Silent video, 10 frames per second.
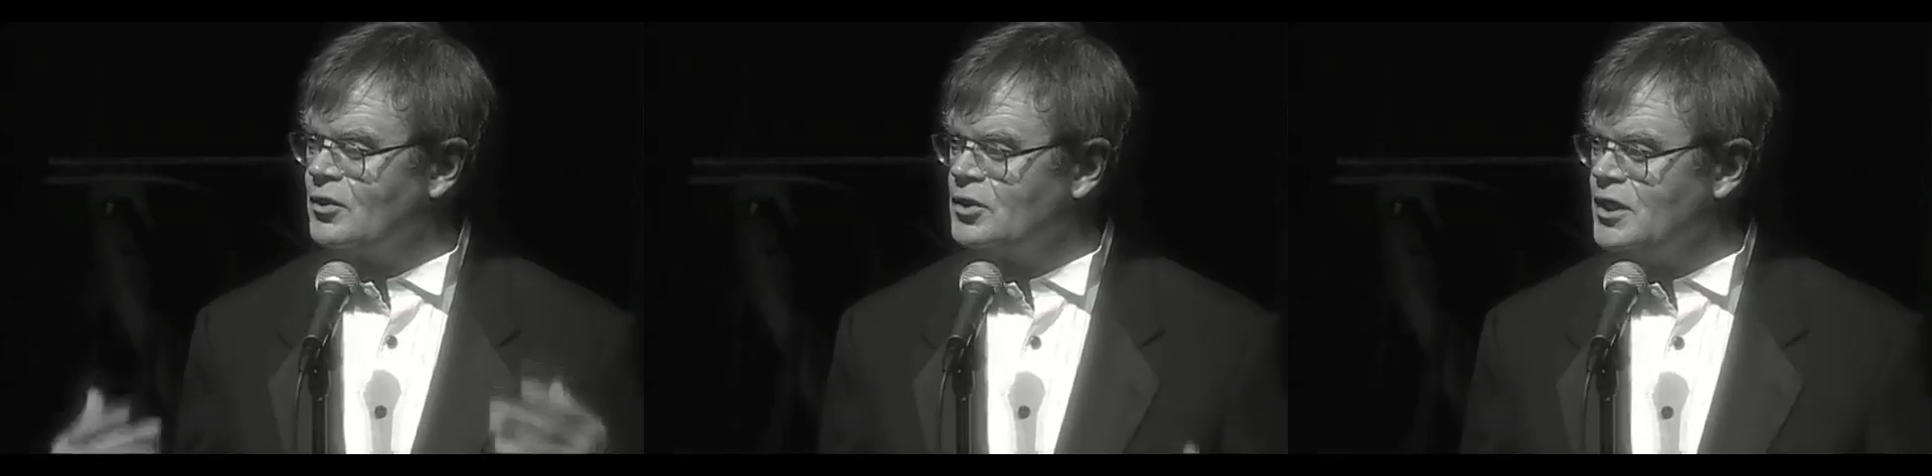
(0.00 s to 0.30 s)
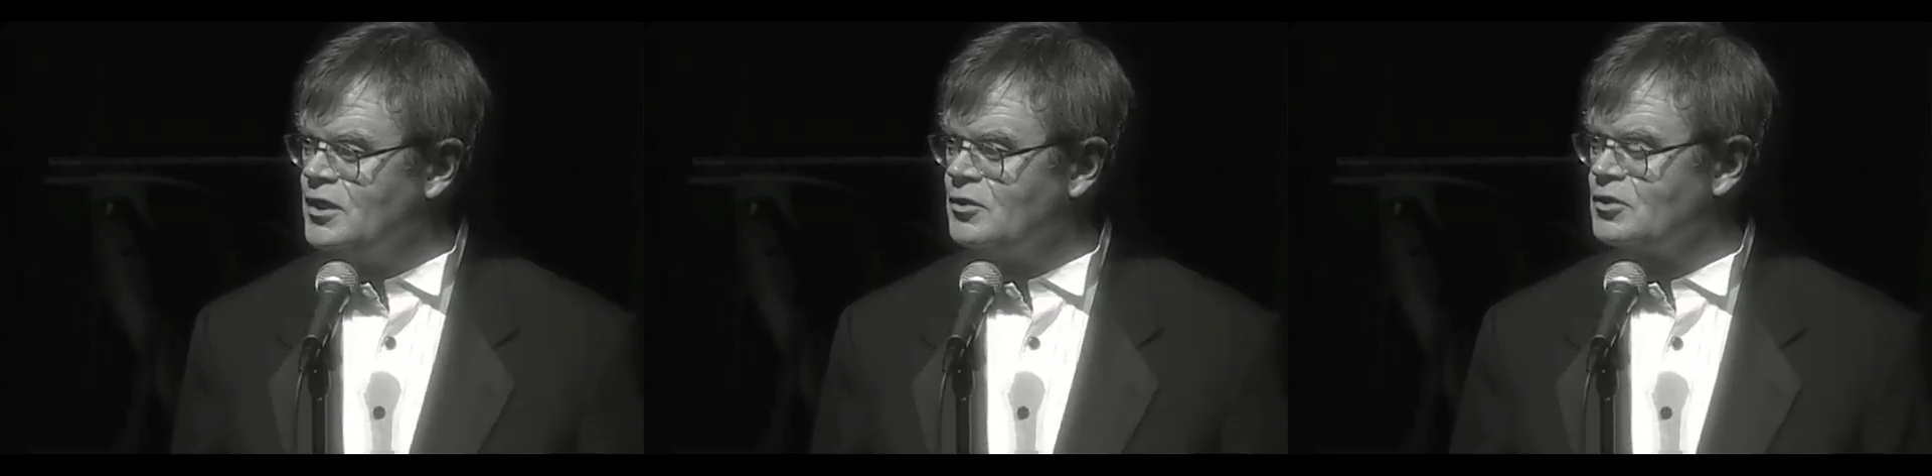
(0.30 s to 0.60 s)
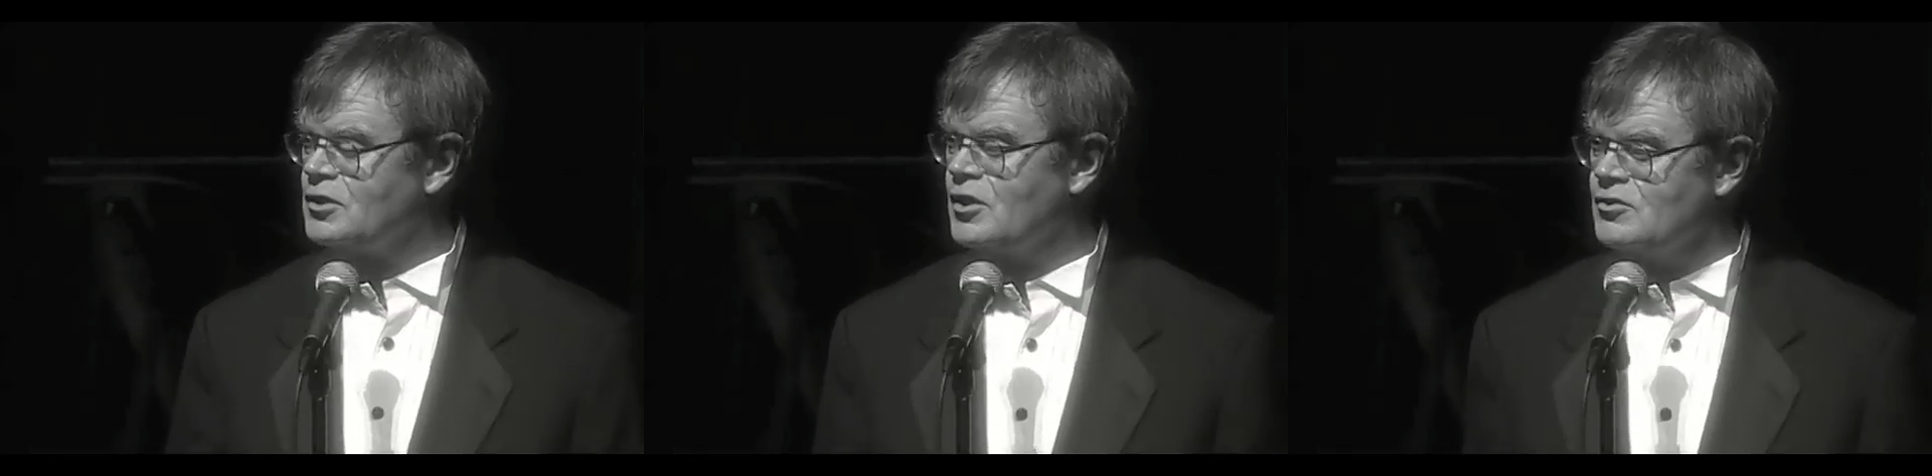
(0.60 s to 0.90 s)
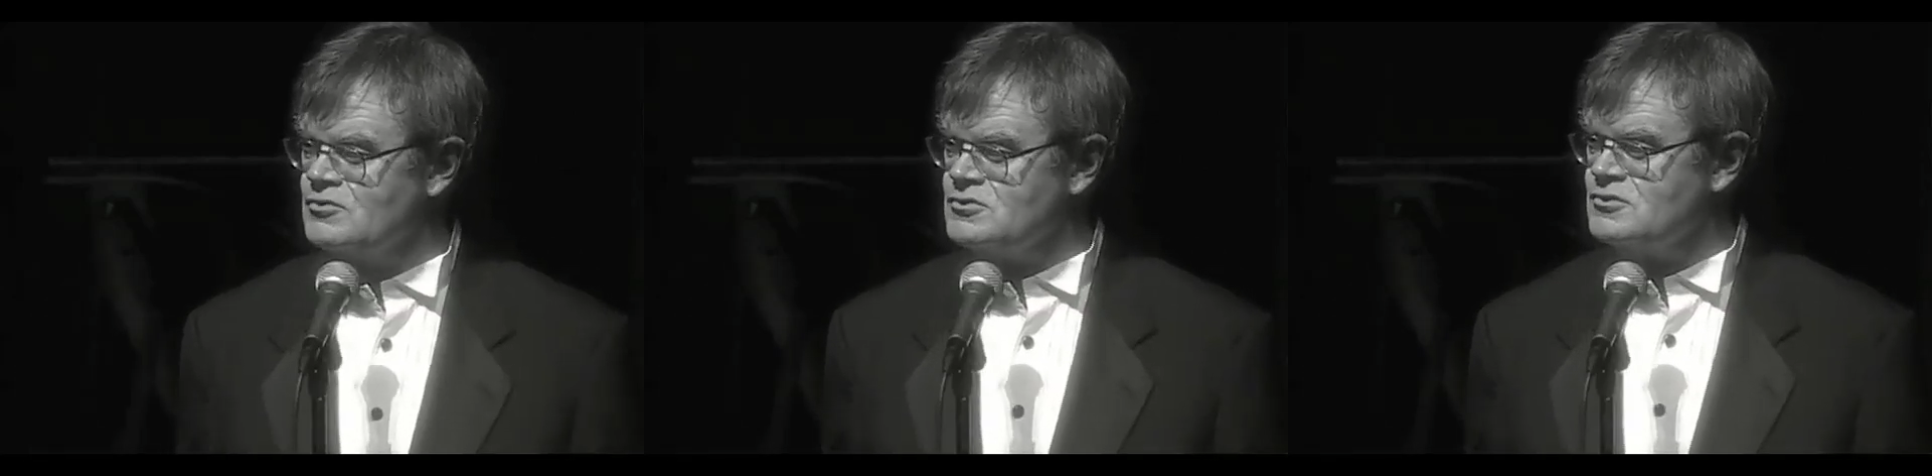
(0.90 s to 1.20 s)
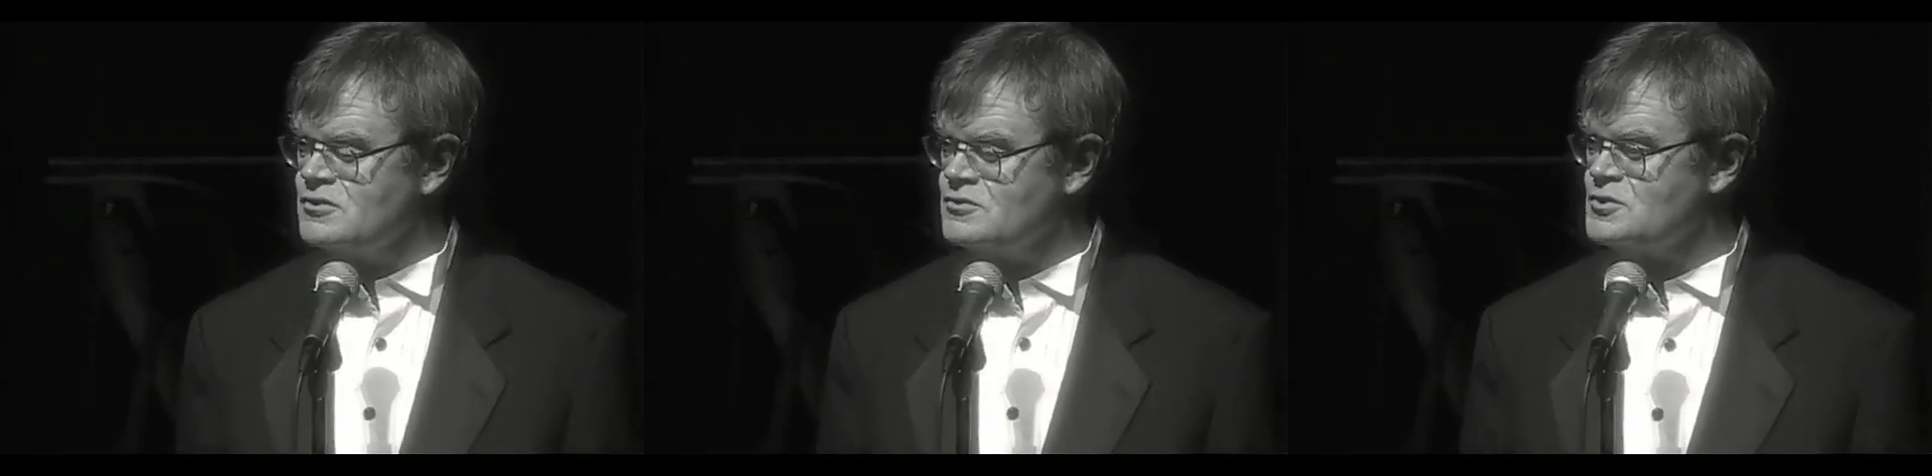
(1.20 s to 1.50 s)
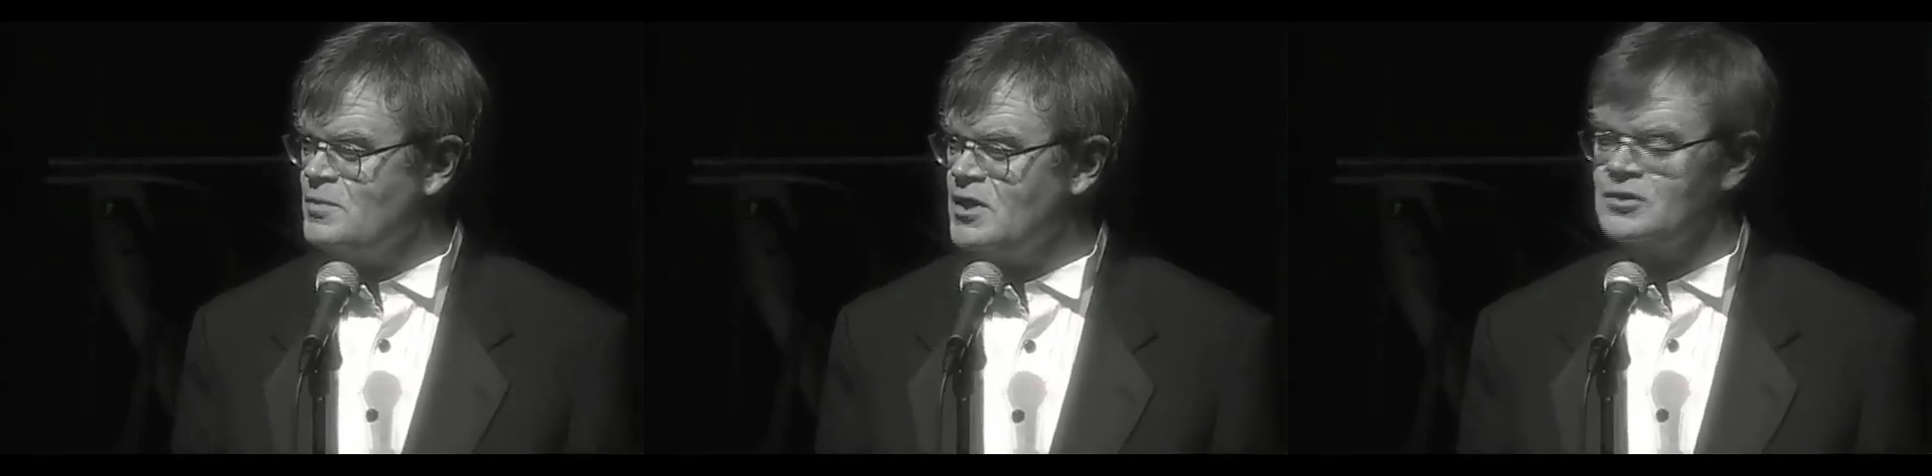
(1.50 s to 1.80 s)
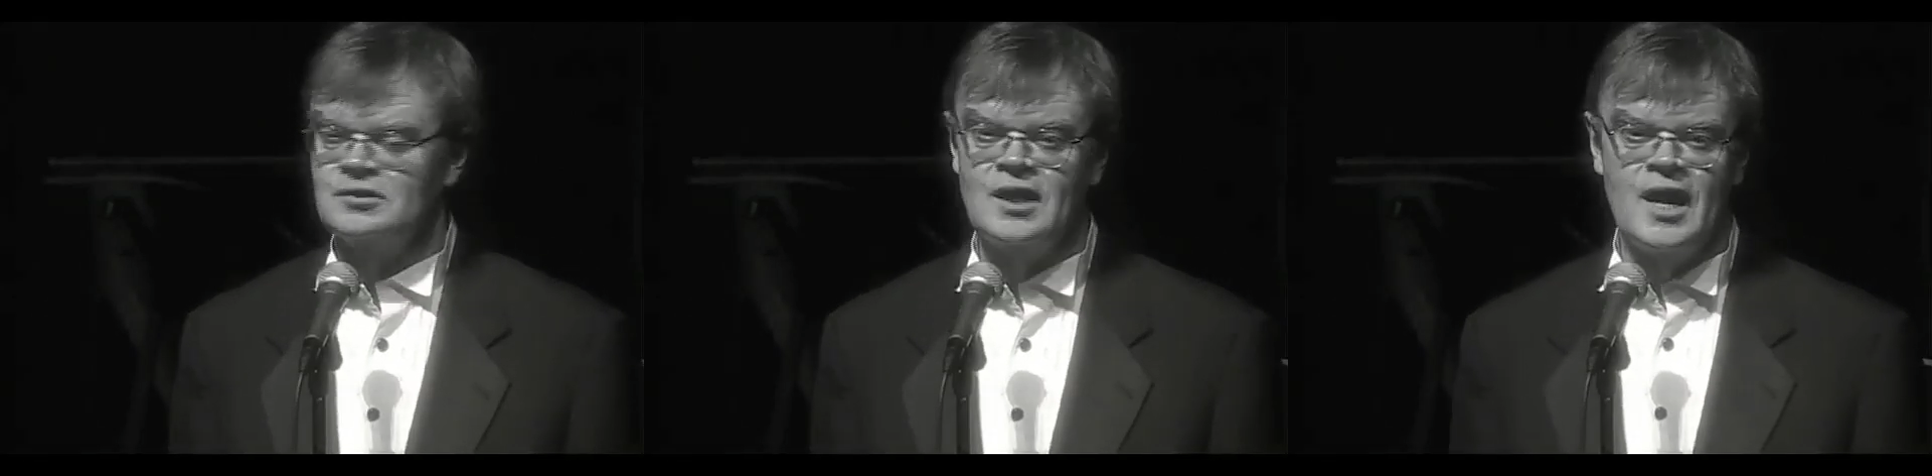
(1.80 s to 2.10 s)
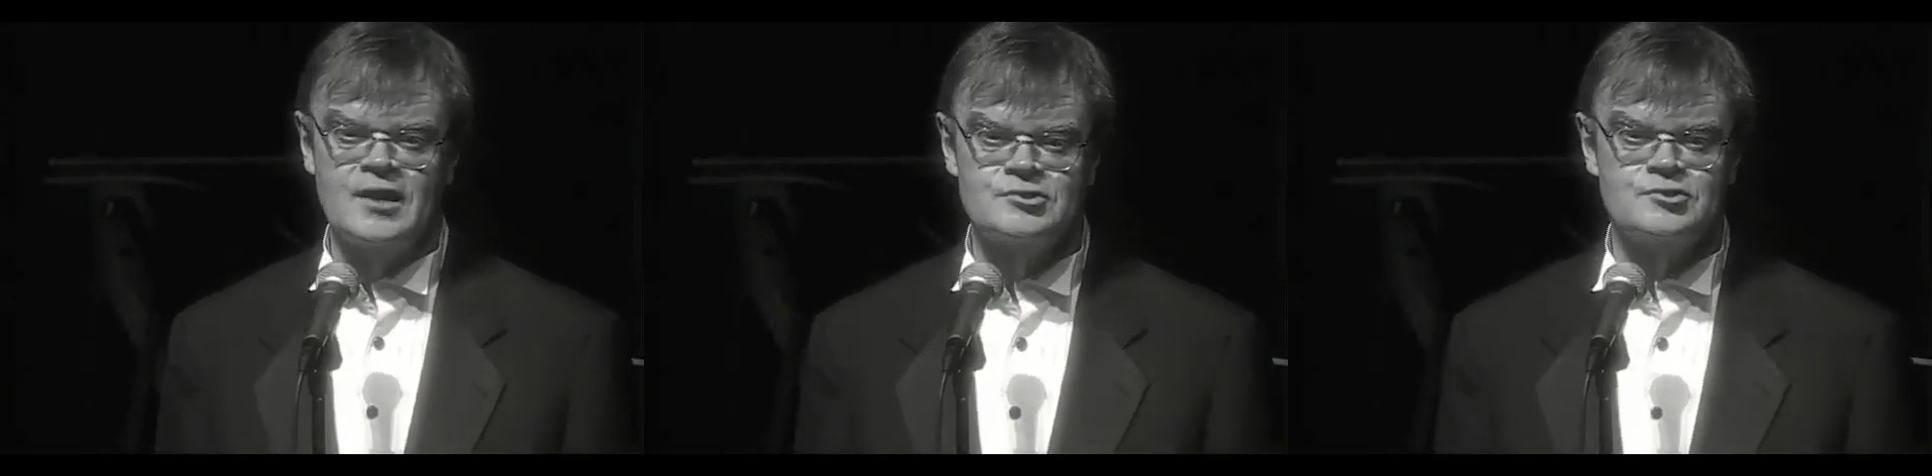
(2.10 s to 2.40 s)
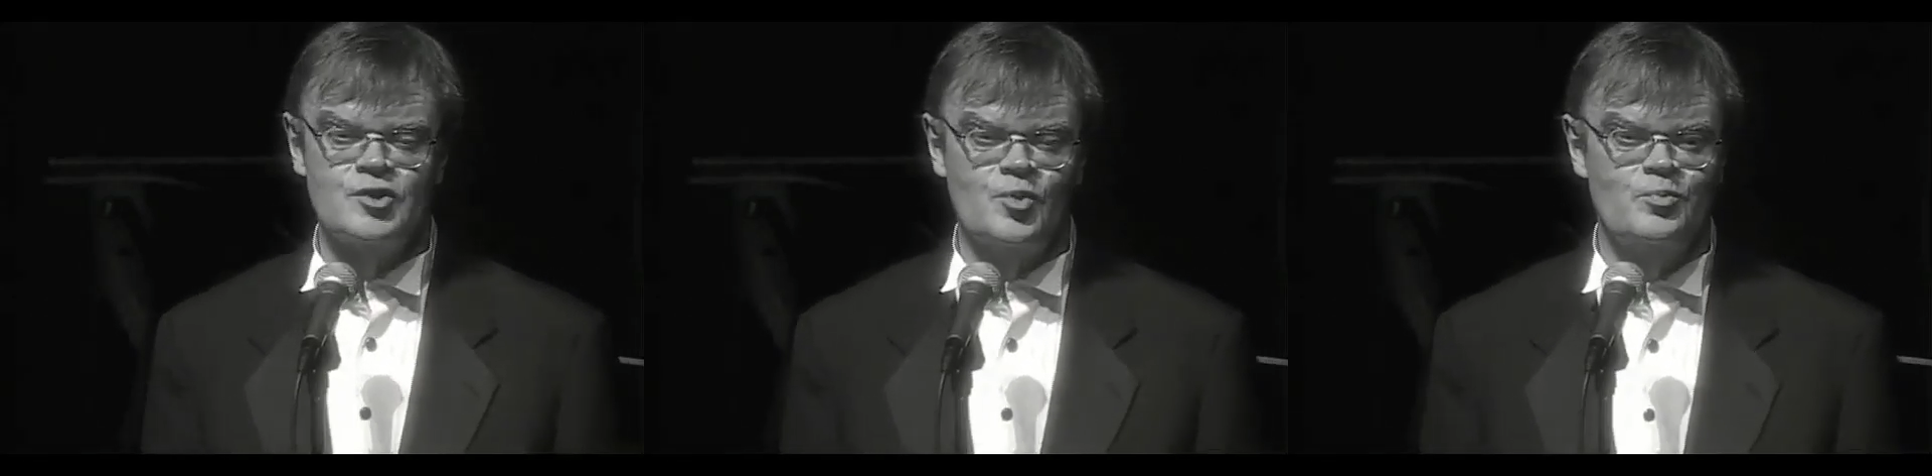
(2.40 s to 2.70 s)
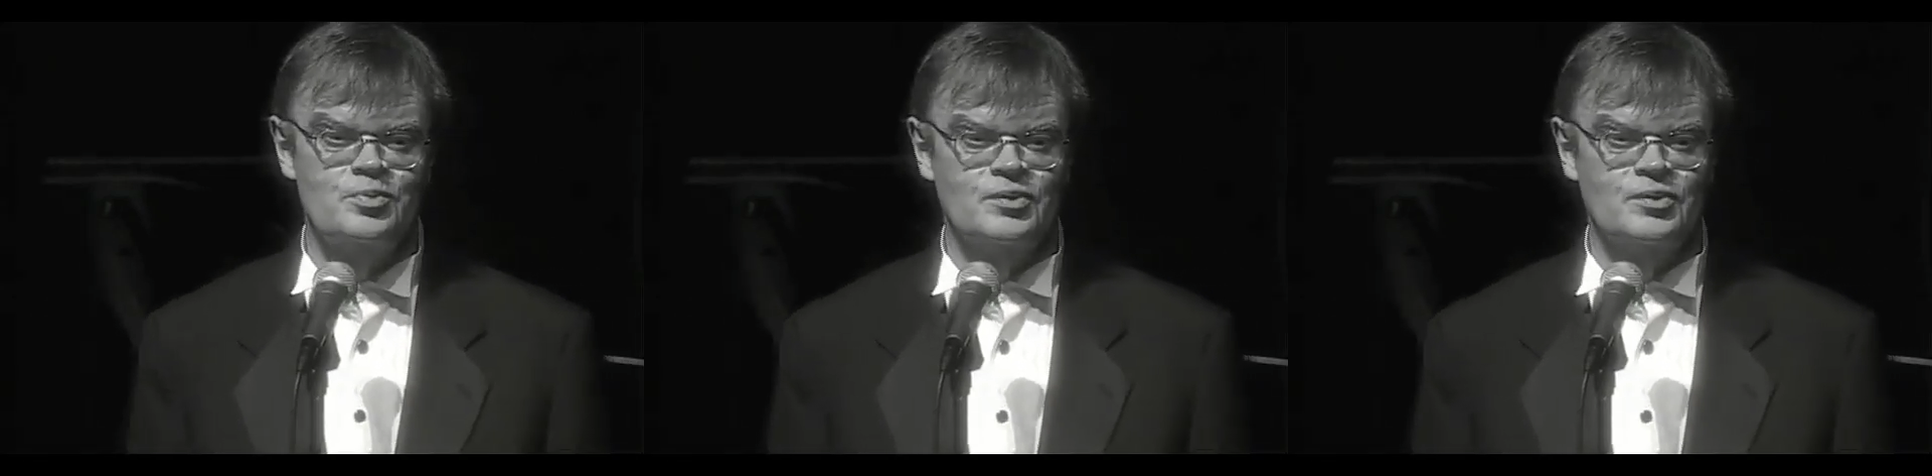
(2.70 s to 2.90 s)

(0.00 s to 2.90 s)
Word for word: clean clothes that smelled of lye soap,